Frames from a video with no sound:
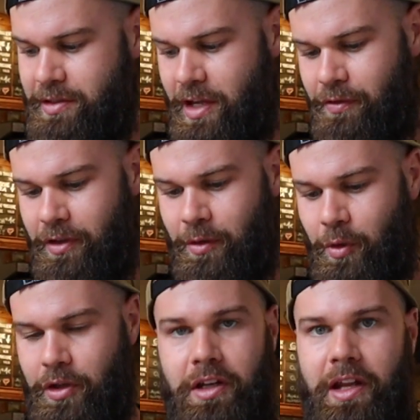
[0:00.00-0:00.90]
Definitely
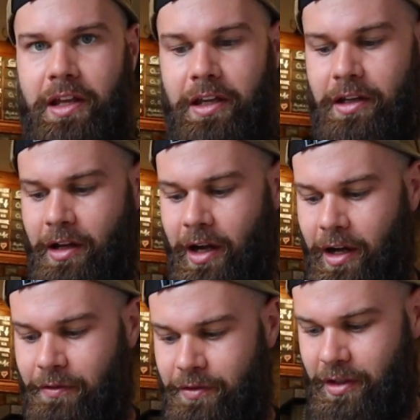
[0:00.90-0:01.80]
what you need
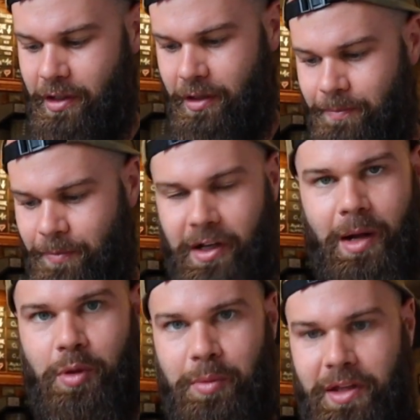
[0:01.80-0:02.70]
after a
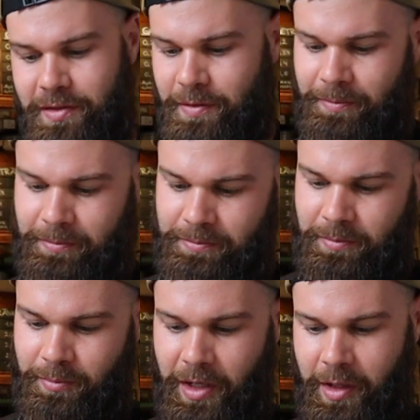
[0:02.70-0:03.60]
couple of beers.
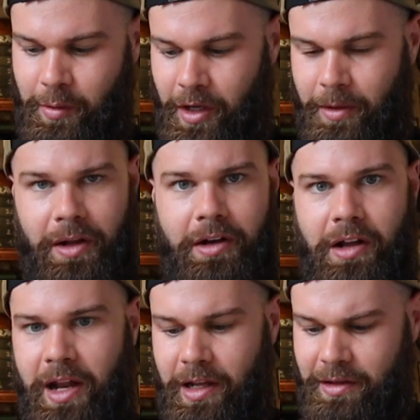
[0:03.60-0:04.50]
But here we go. I don't know
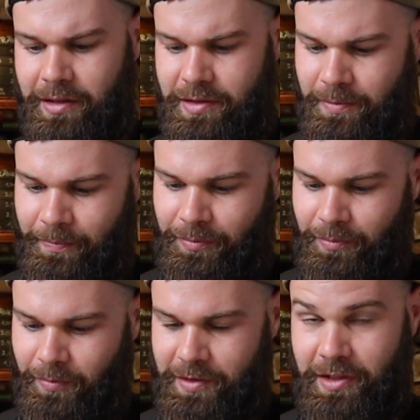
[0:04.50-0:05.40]
how to eat this.
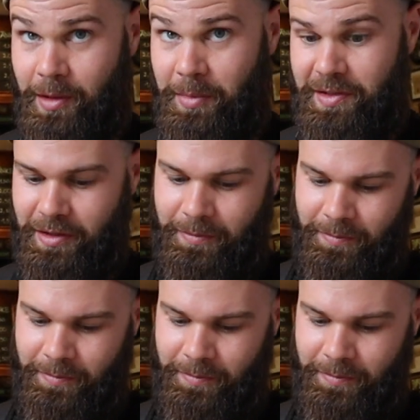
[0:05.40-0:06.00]
It's going to get messy.